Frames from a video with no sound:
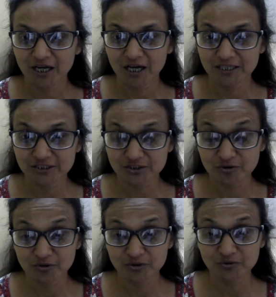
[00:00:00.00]
And
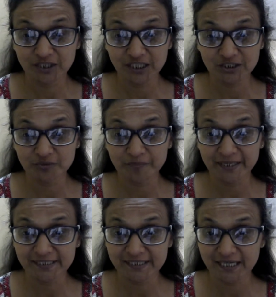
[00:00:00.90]
so, you need to
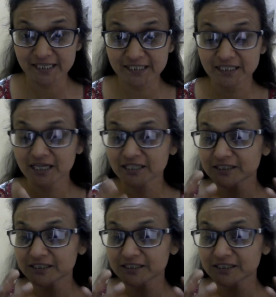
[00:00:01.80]
maintain